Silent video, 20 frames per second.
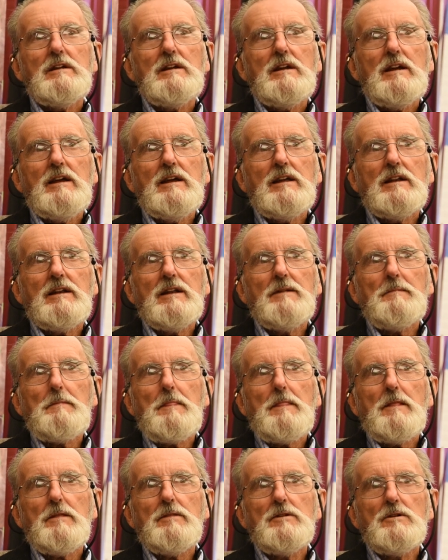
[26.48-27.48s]
And
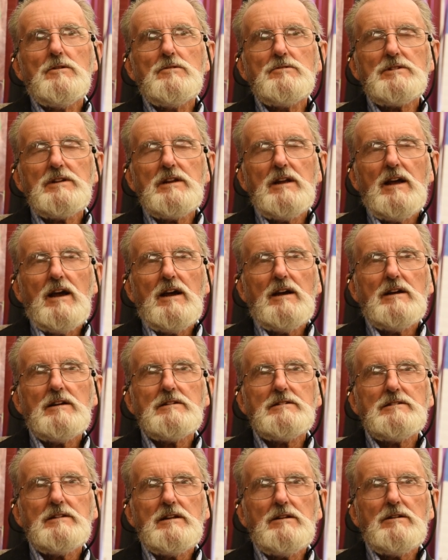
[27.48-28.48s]
those
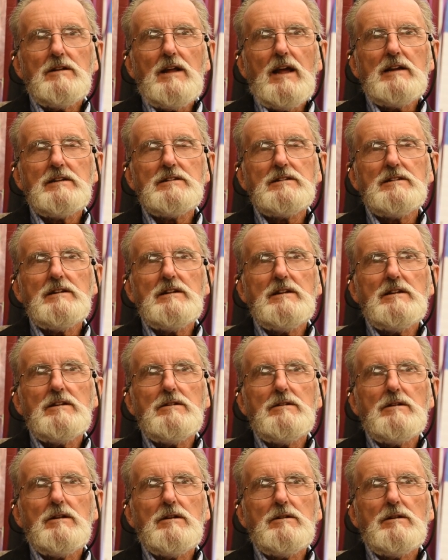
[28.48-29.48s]
guys that
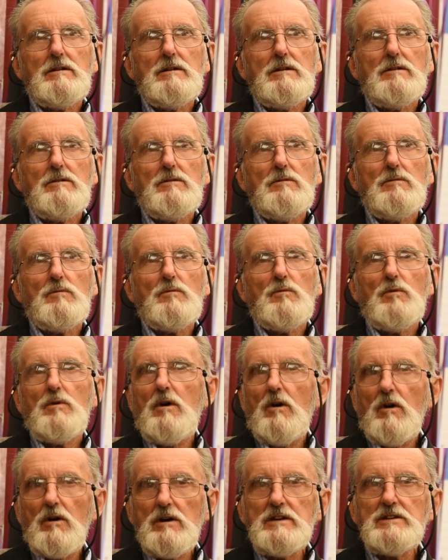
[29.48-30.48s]
actually were
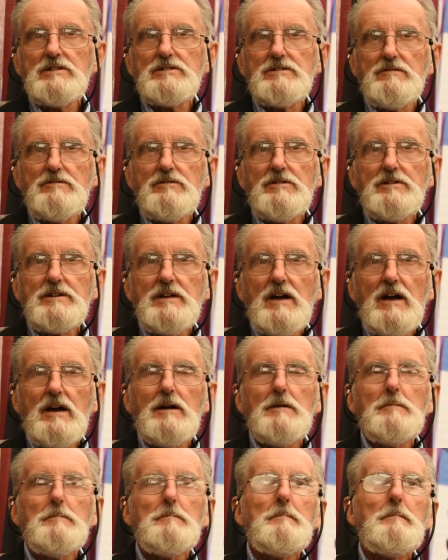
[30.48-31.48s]
artists of their
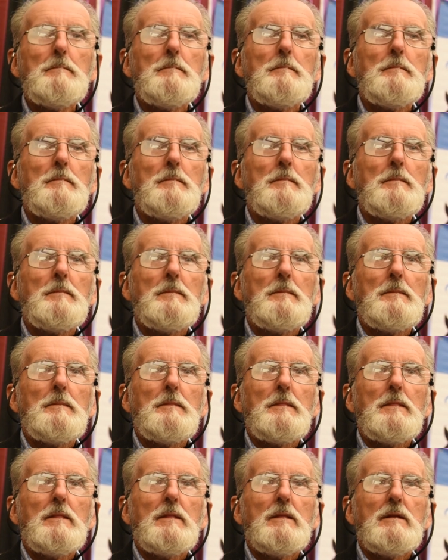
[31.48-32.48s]
time,
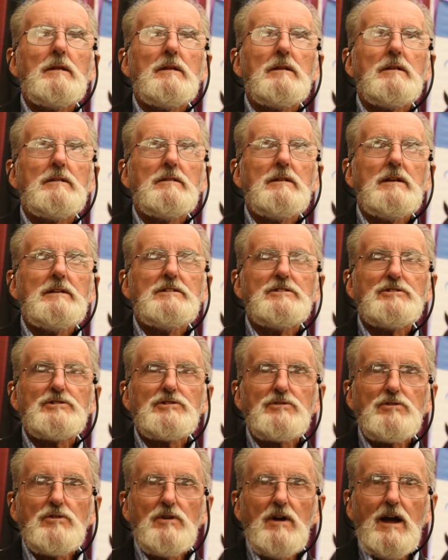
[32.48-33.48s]
they
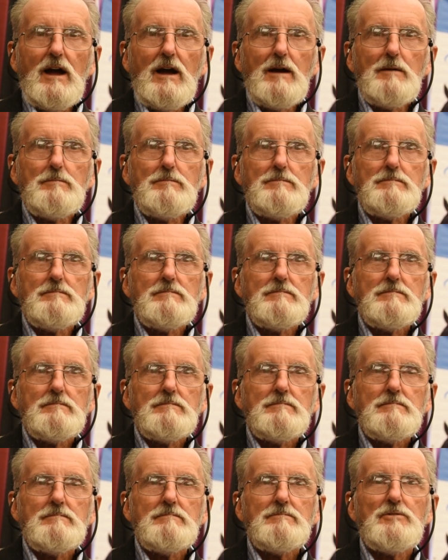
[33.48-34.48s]
described
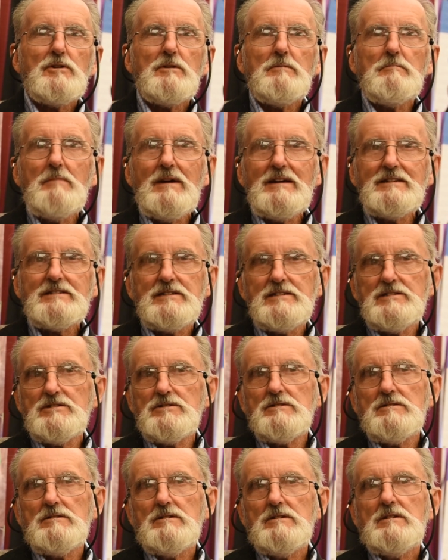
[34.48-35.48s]
their message
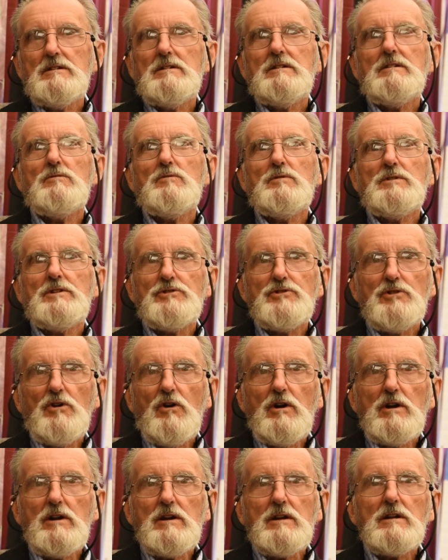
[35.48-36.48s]
with a
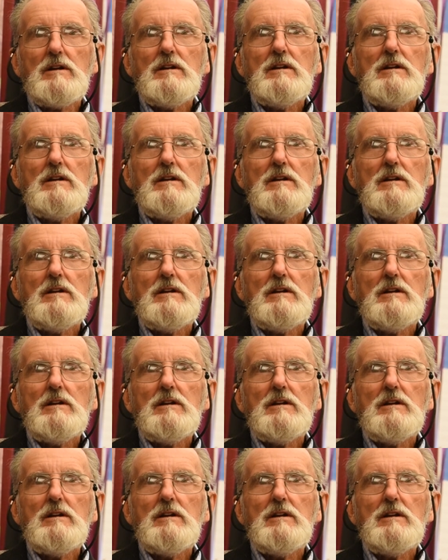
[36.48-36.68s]
drawing.